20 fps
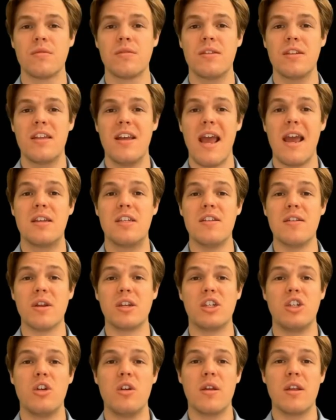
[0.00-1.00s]
Thanks for
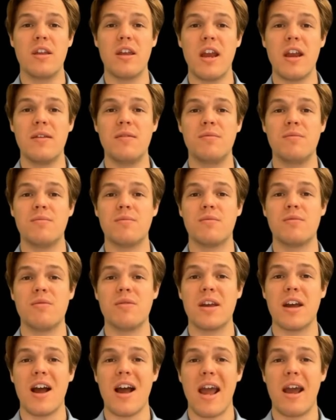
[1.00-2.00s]
tuning in.
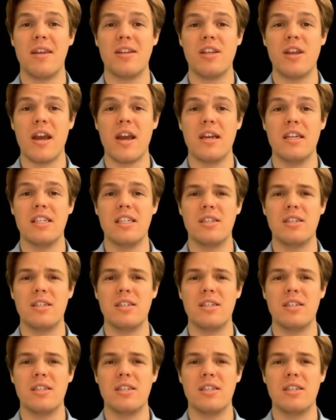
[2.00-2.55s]
And yes,